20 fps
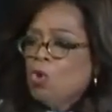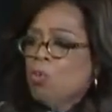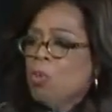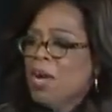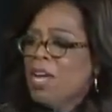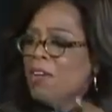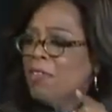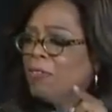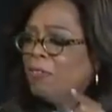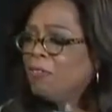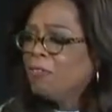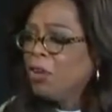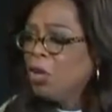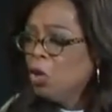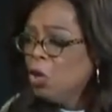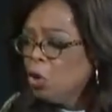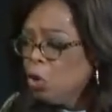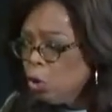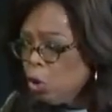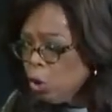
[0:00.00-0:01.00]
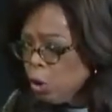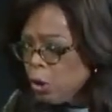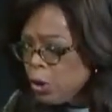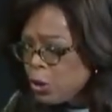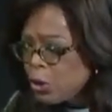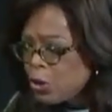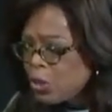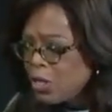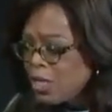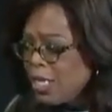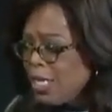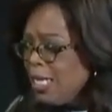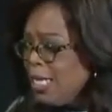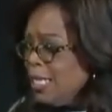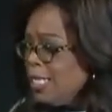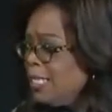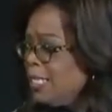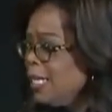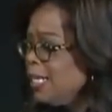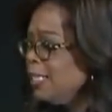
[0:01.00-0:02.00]
refuse
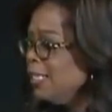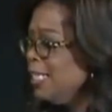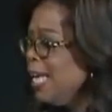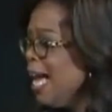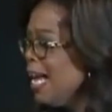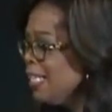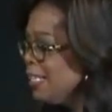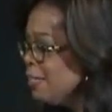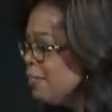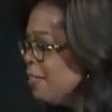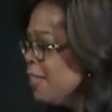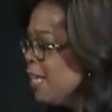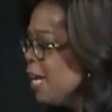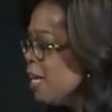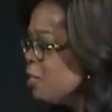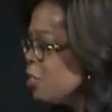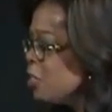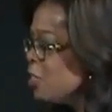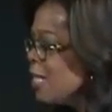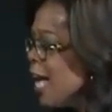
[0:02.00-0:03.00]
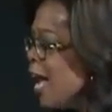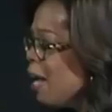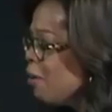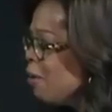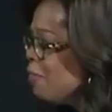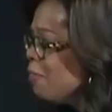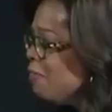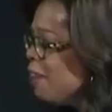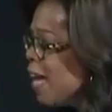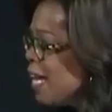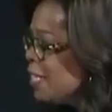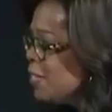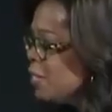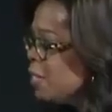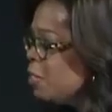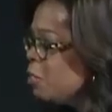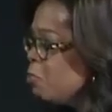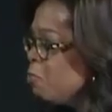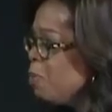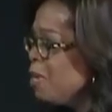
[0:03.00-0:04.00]
to let their
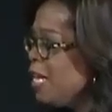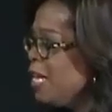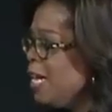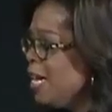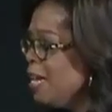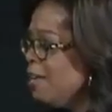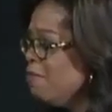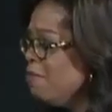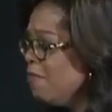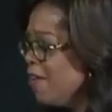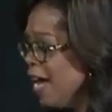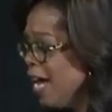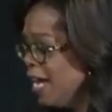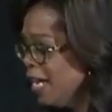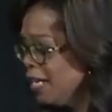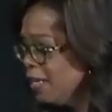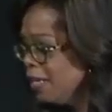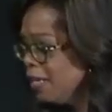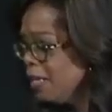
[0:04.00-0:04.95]
sacrifices be in vain.